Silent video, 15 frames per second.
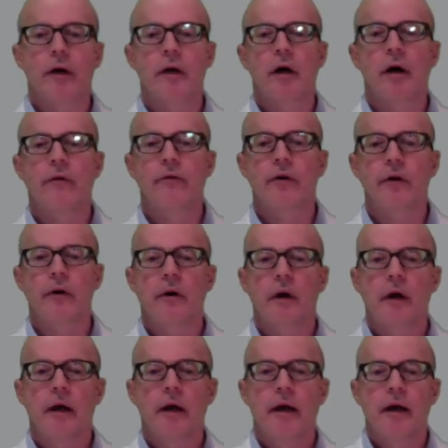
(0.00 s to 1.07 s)
to cover
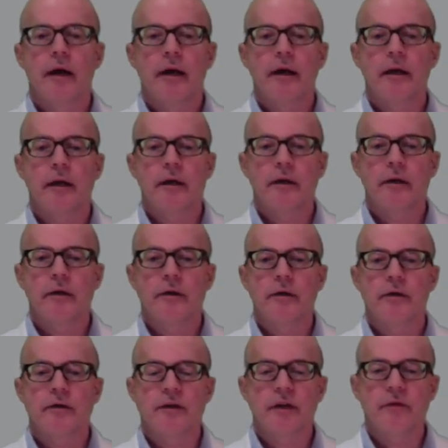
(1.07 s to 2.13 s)

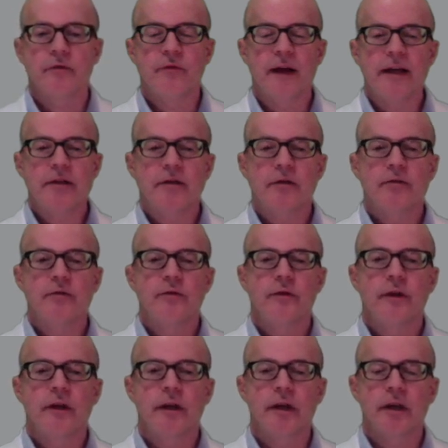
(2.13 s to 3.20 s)
is invasive
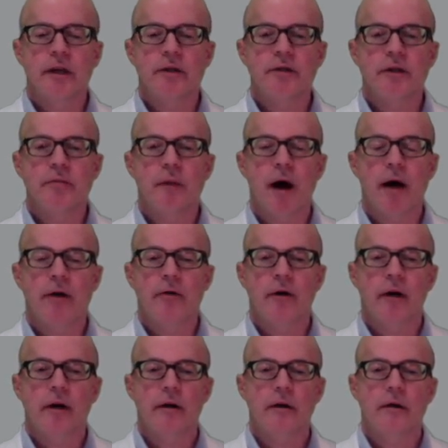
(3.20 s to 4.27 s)
EEG monitoring.